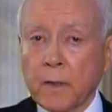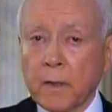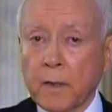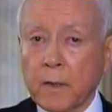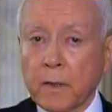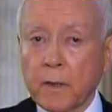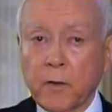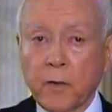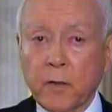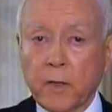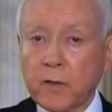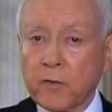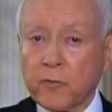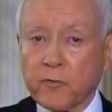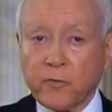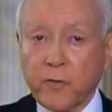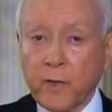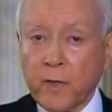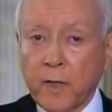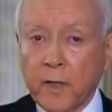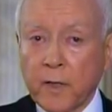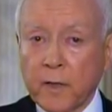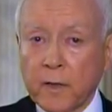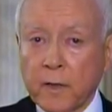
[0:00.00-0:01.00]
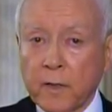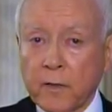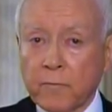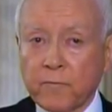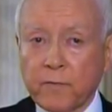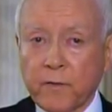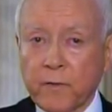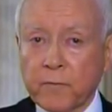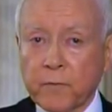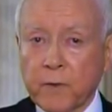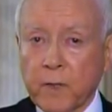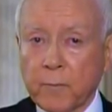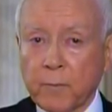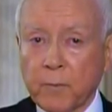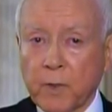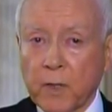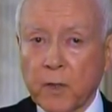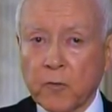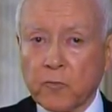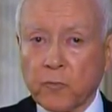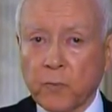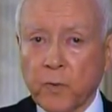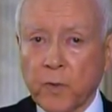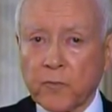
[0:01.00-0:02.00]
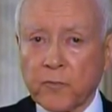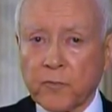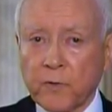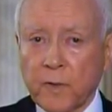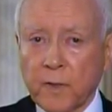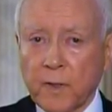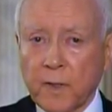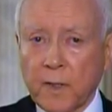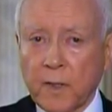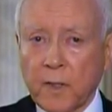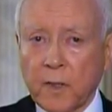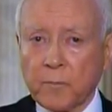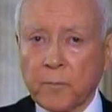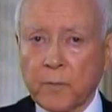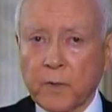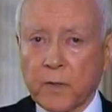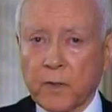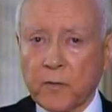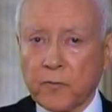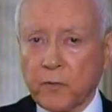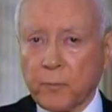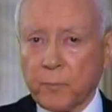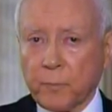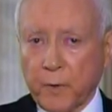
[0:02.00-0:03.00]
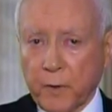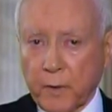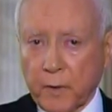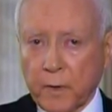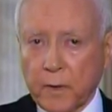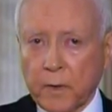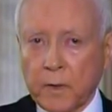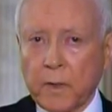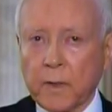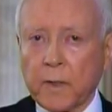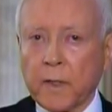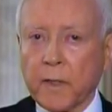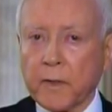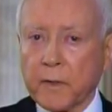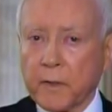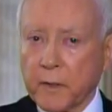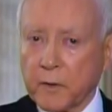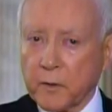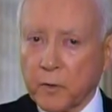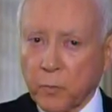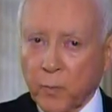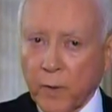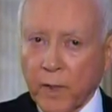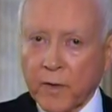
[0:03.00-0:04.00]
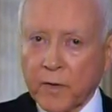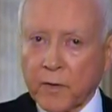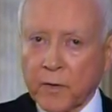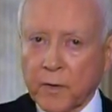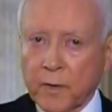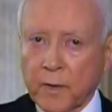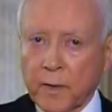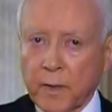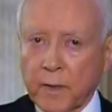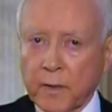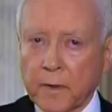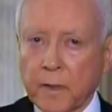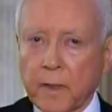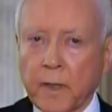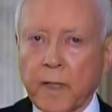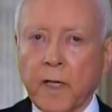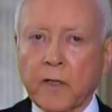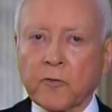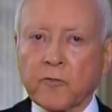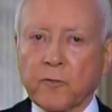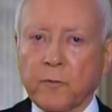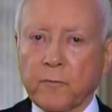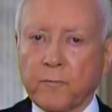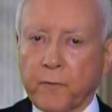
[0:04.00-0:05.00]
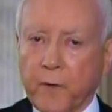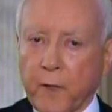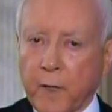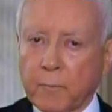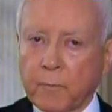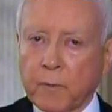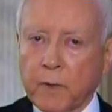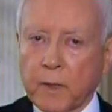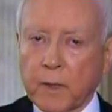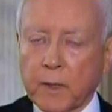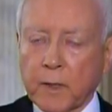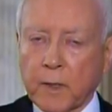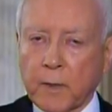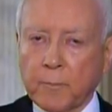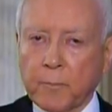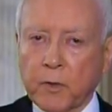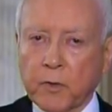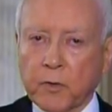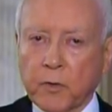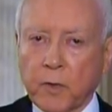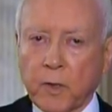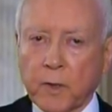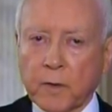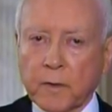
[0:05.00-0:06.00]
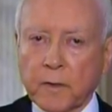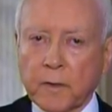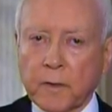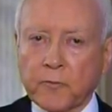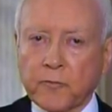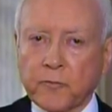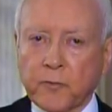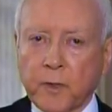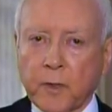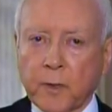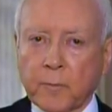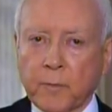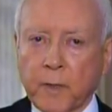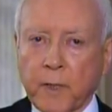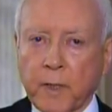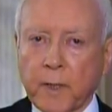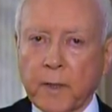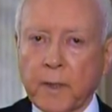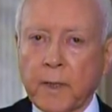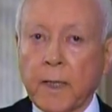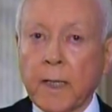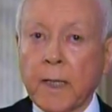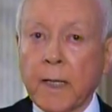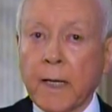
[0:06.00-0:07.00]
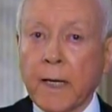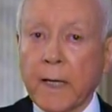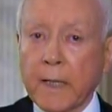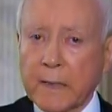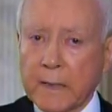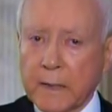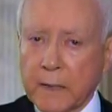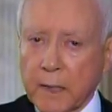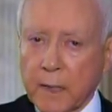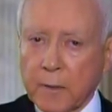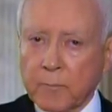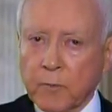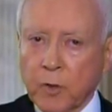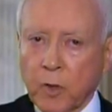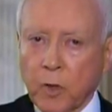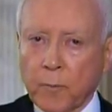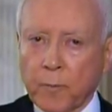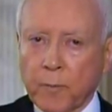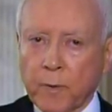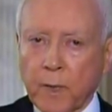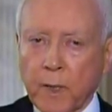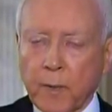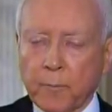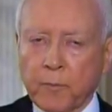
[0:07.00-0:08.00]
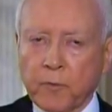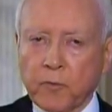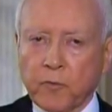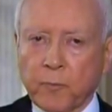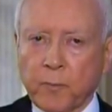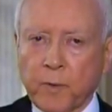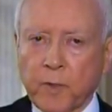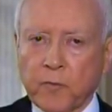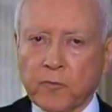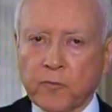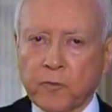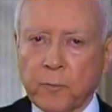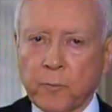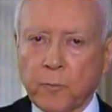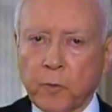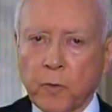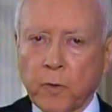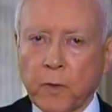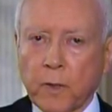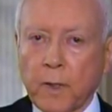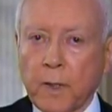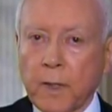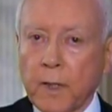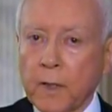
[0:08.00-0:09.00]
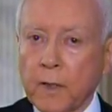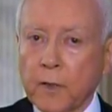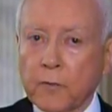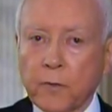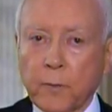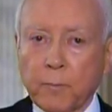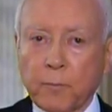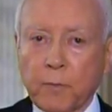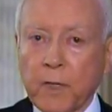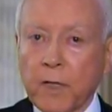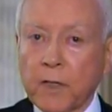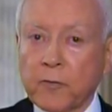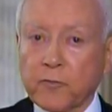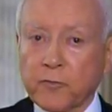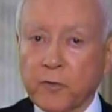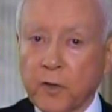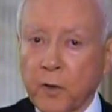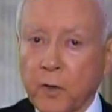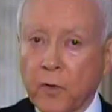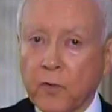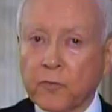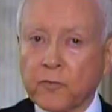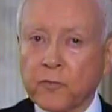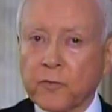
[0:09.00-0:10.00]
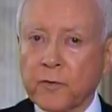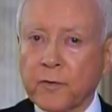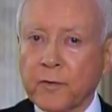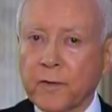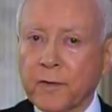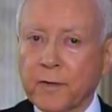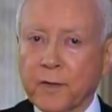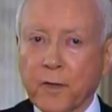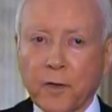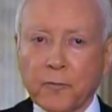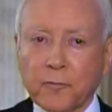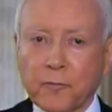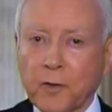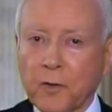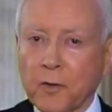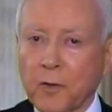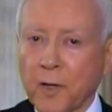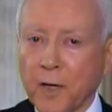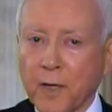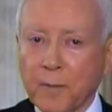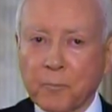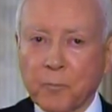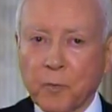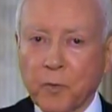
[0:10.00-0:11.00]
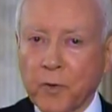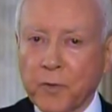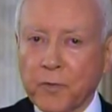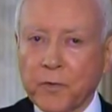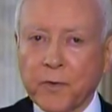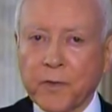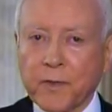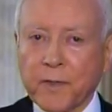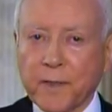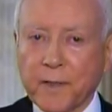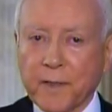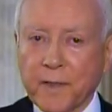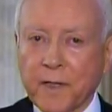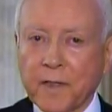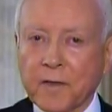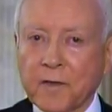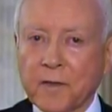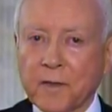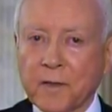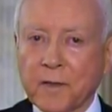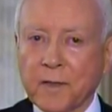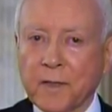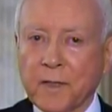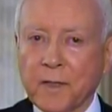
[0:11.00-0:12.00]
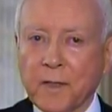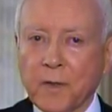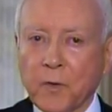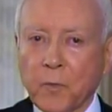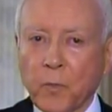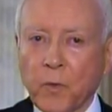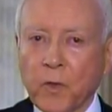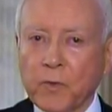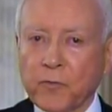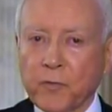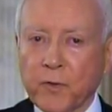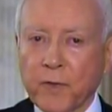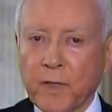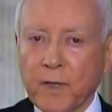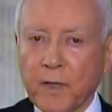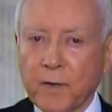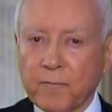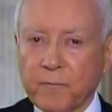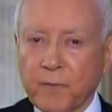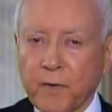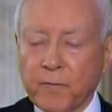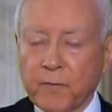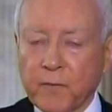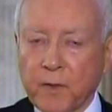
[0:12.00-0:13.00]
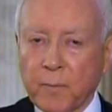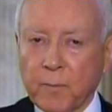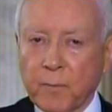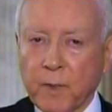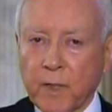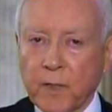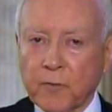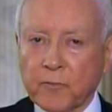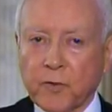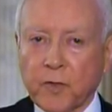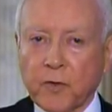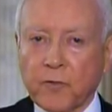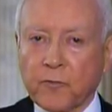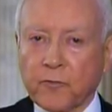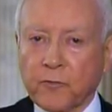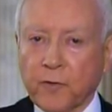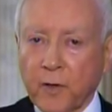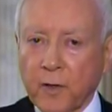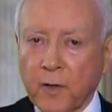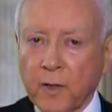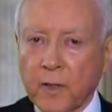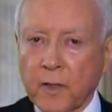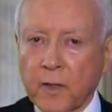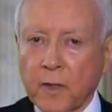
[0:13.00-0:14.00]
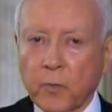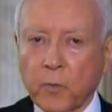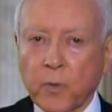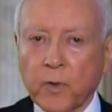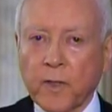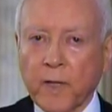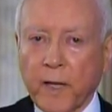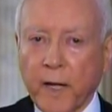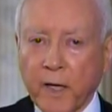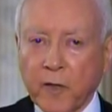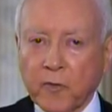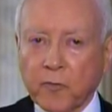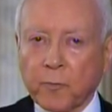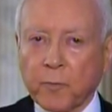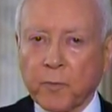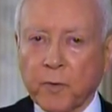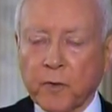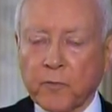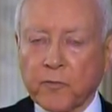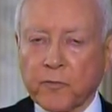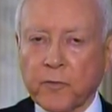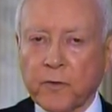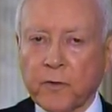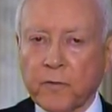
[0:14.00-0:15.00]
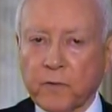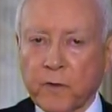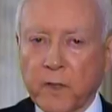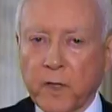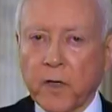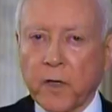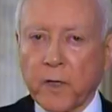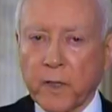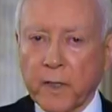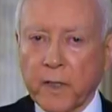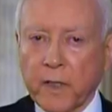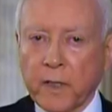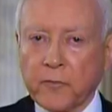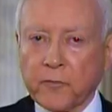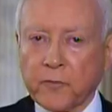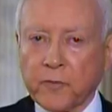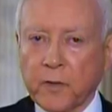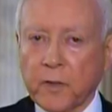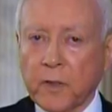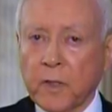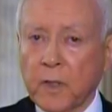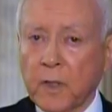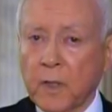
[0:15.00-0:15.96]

you can see that 50 minutes wasn't allowed because apparently they did the right thing. They asked the family to come and talk to this young man and get him to open up and speak some more. But it shows that there's a lot more you can get than what you get in 50 minutes, and certainly with experts in interrogation,